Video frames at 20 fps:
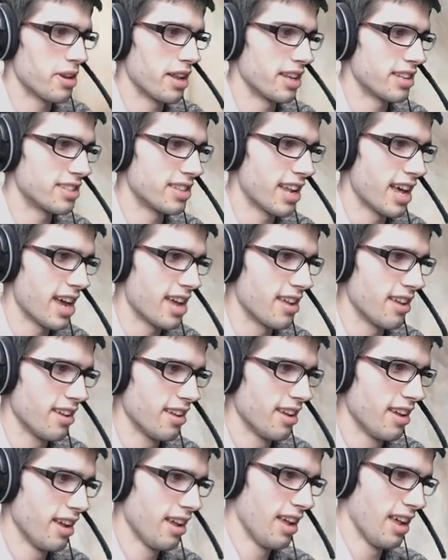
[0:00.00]
opening today.
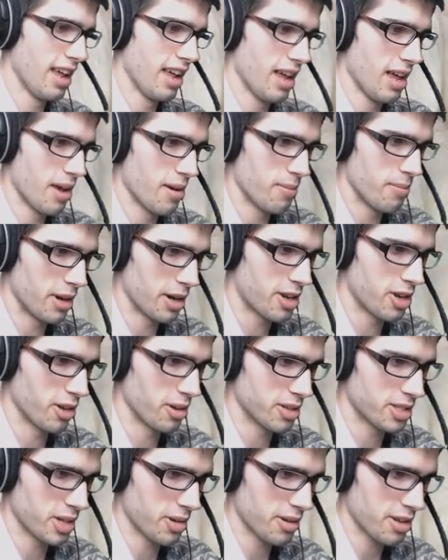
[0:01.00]
But
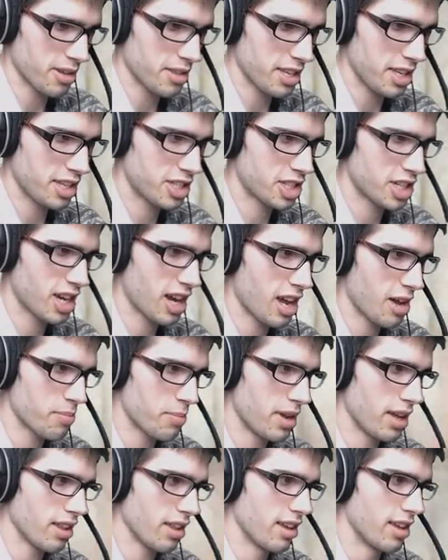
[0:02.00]
cool, so we got the
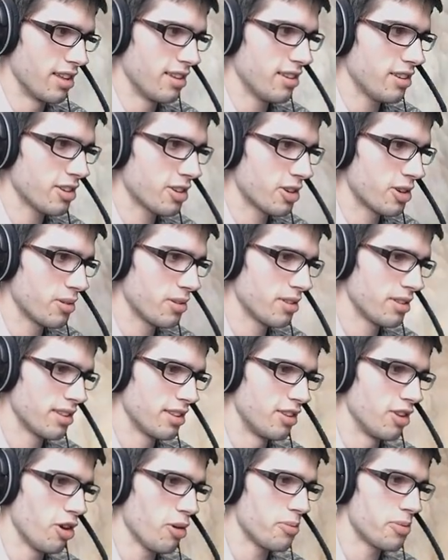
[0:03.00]
Charmeleon.
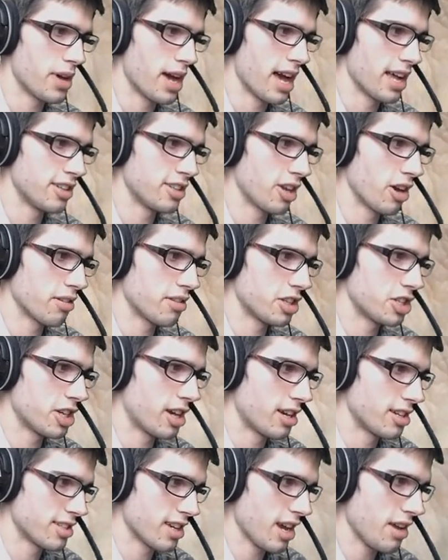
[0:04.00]
Not bad to go with the
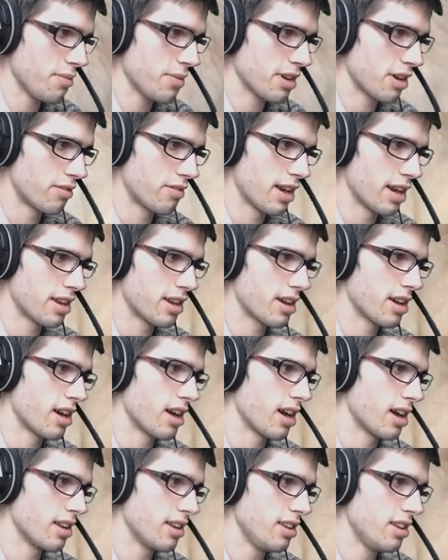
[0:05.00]
Charizard. We got Red
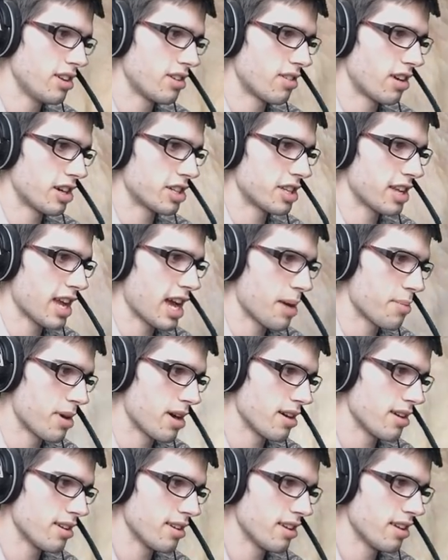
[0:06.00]
Card, Crushing
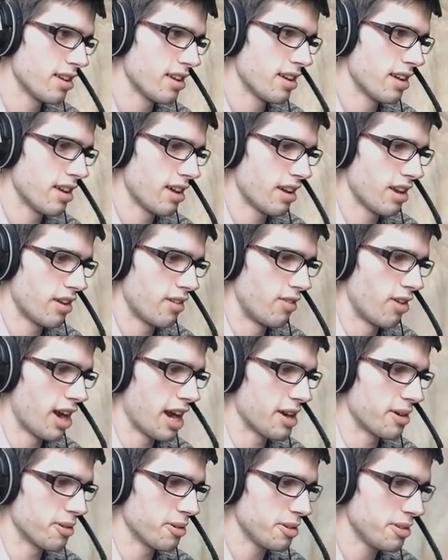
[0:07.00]
Hammer,
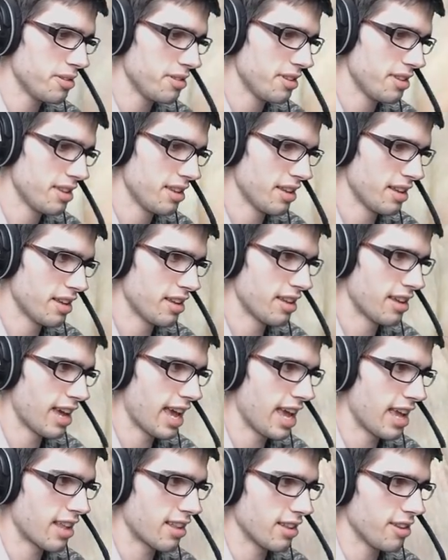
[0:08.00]
Rhyhorn,
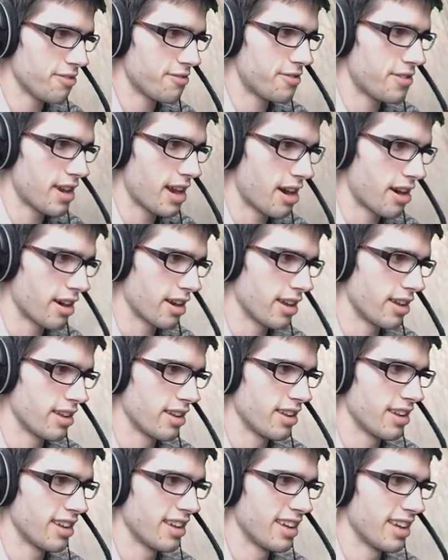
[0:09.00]
a Clefairy,
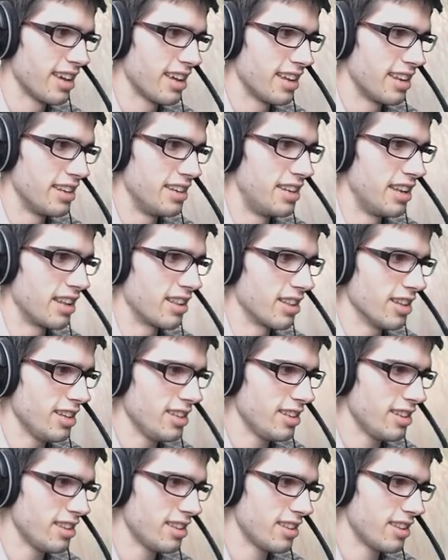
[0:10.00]

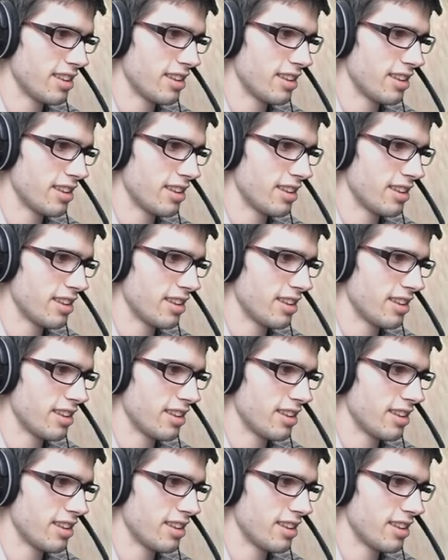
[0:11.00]
Diglett,